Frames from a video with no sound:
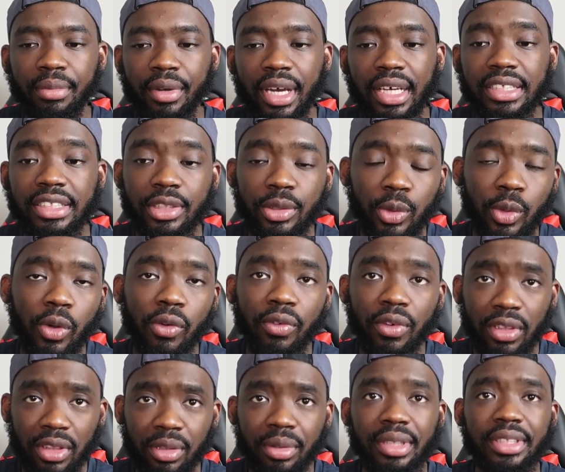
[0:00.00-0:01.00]
But I still go
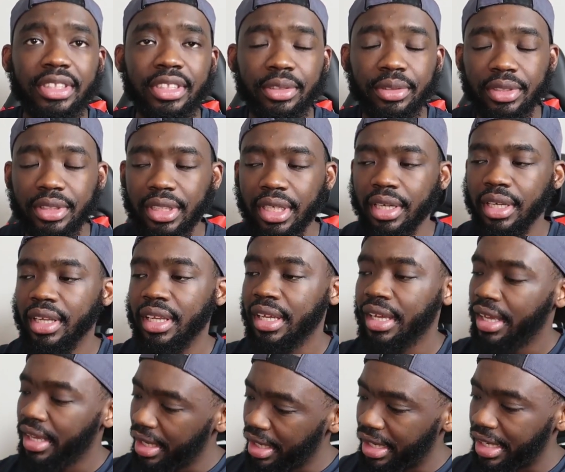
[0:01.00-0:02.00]
for 3-0 shot
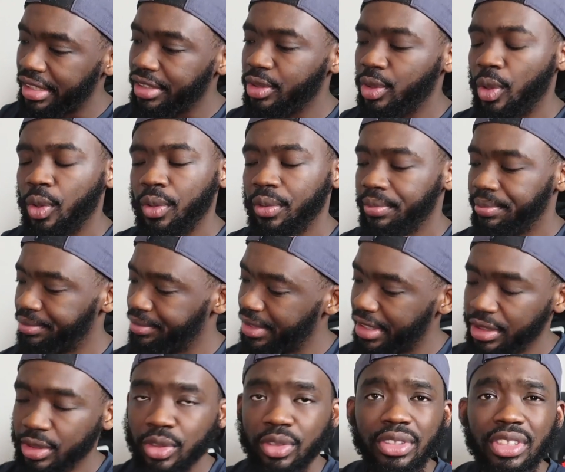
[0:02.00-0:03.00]
let's go
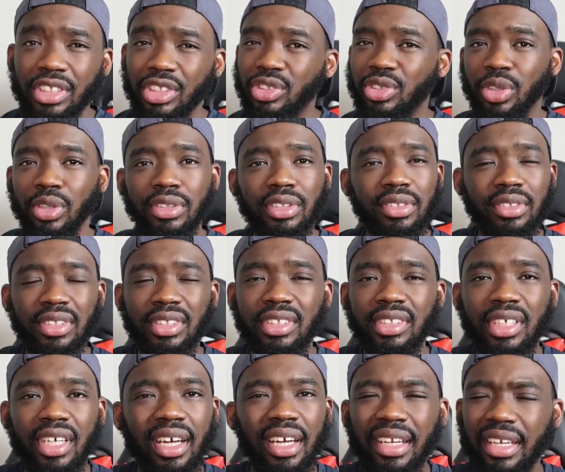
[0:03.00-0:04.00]
let's go destroy
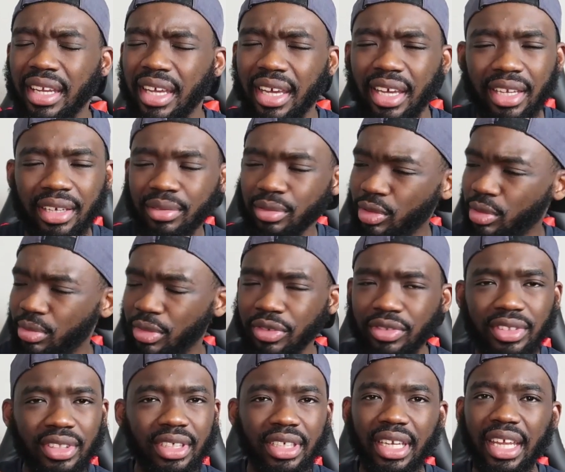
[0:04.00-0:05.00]
tunisia and then we
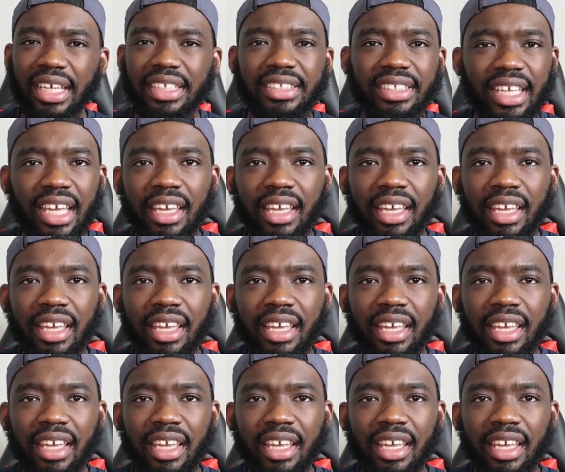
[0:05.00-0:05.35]
move to the next